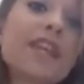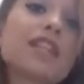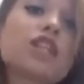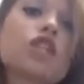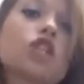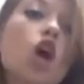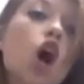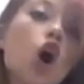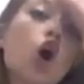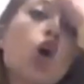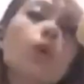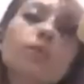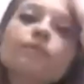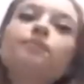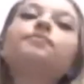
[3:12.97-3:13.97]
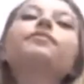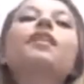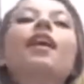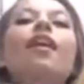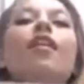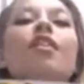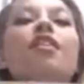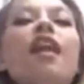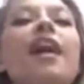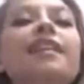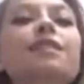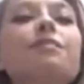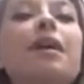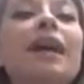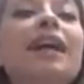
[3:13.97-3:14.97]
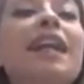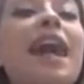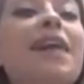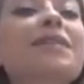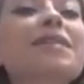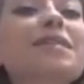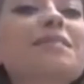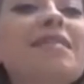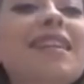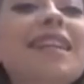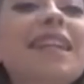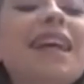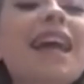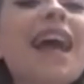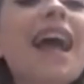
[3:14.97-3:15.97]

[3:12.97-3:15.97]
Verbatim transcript: So that's my announcement